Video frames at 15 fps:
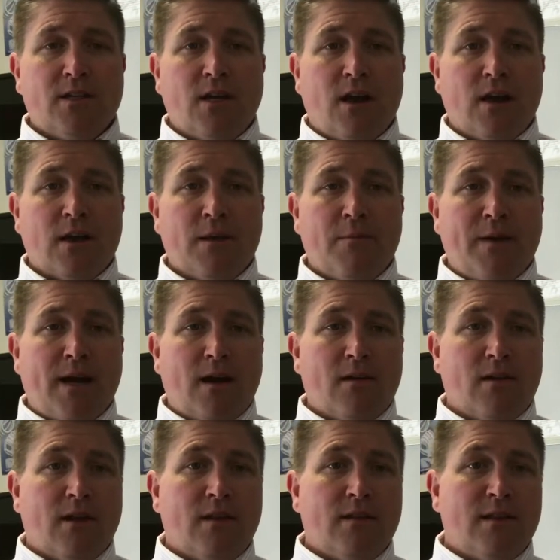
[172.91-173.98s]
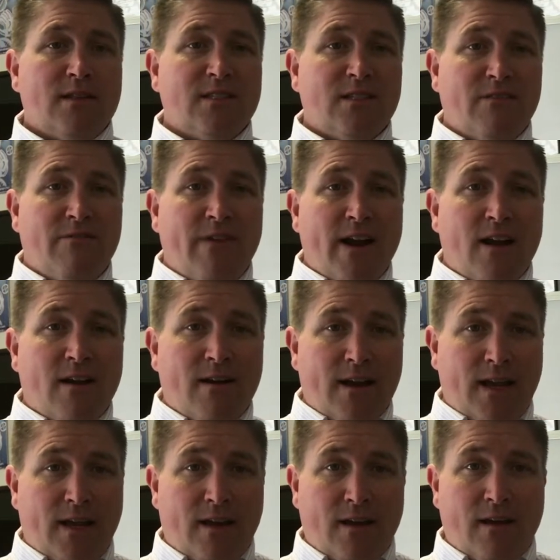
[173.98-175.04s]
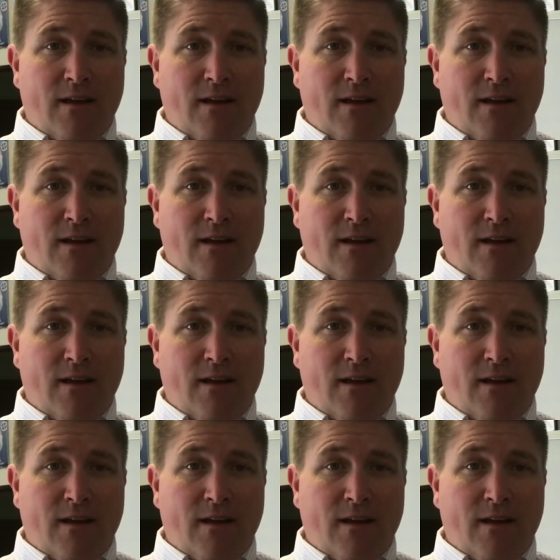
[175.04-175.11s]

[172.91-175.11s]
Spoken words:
talk about the severity